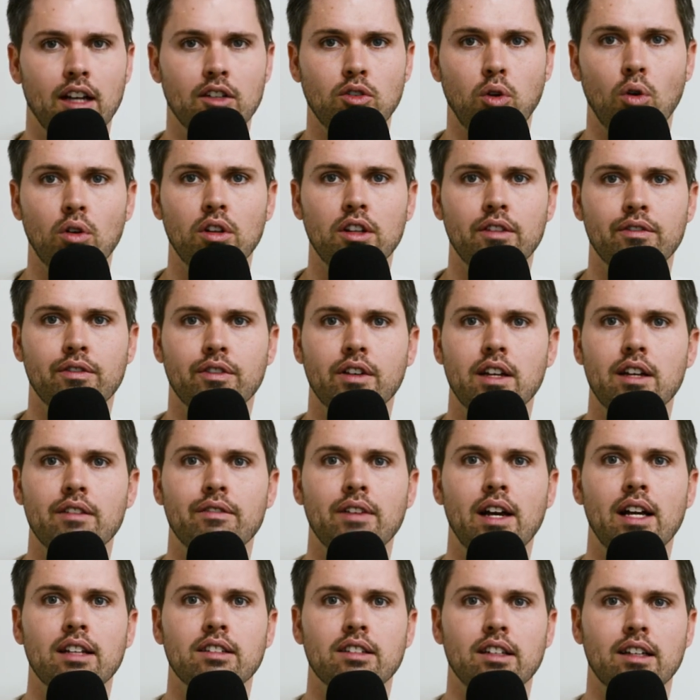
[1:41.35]
A totally free
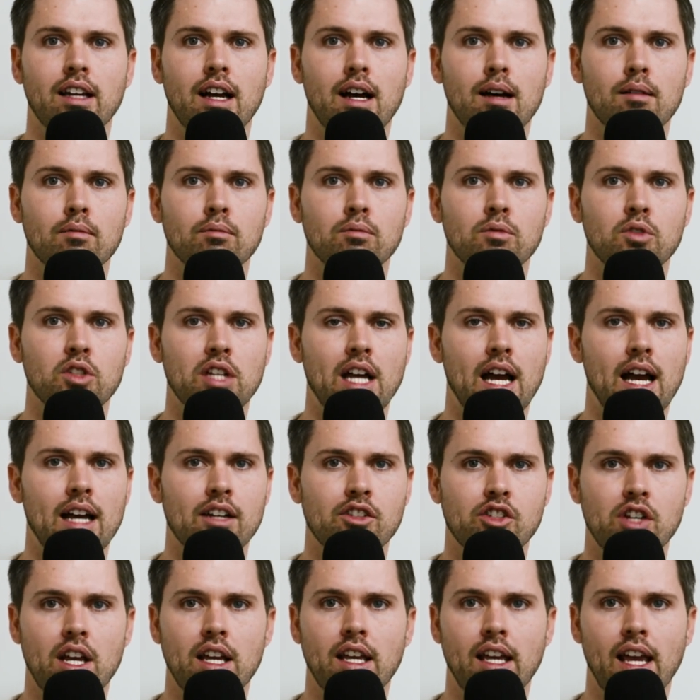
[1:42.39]
event to come, chat,
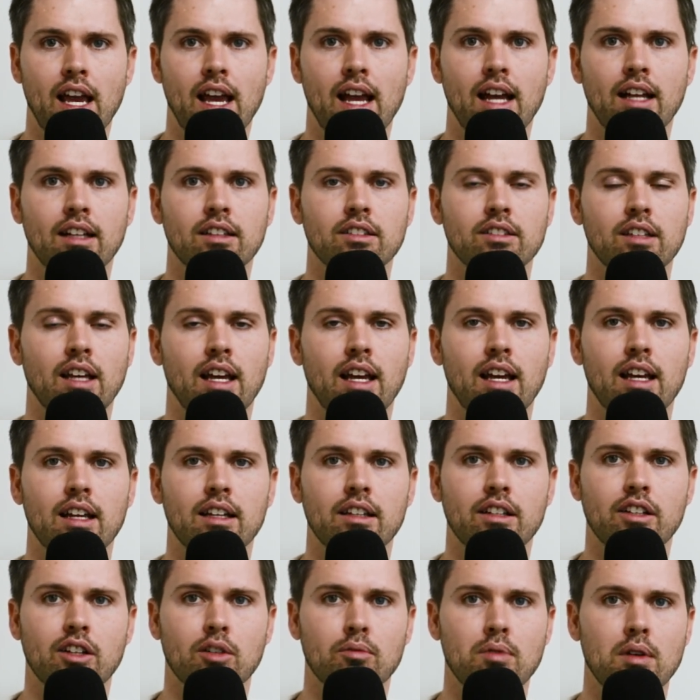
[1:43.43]
shake hands,
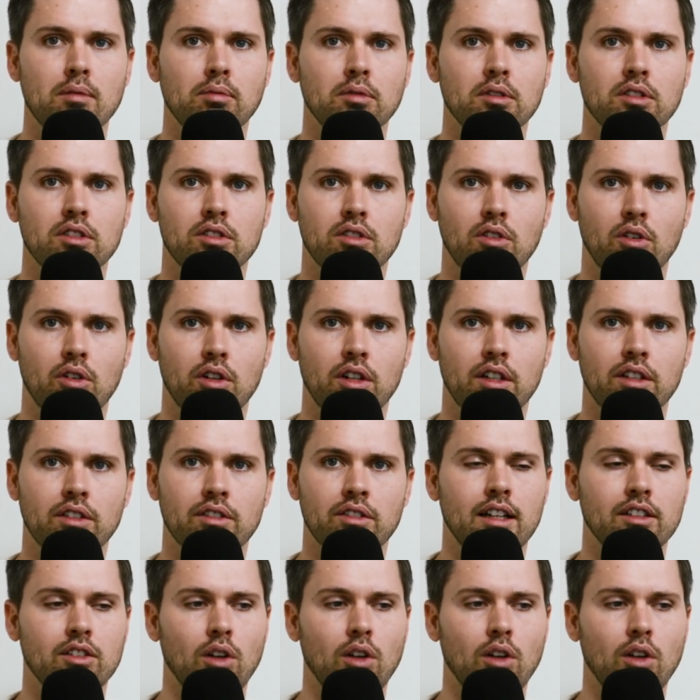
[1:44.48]
and hear people's stories.